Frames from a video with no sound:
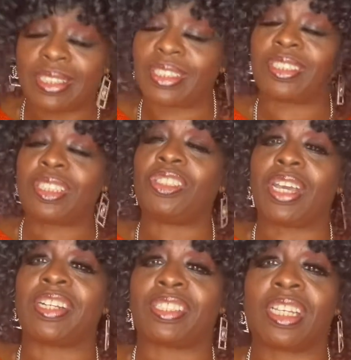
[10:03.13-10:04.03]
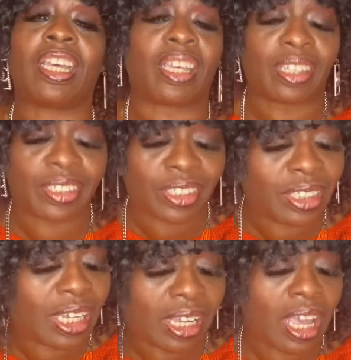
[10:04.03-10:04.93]
She trying to sing.
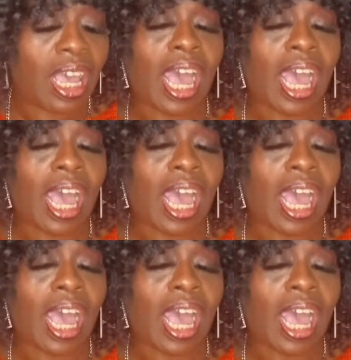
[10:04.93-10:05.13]
She ain't.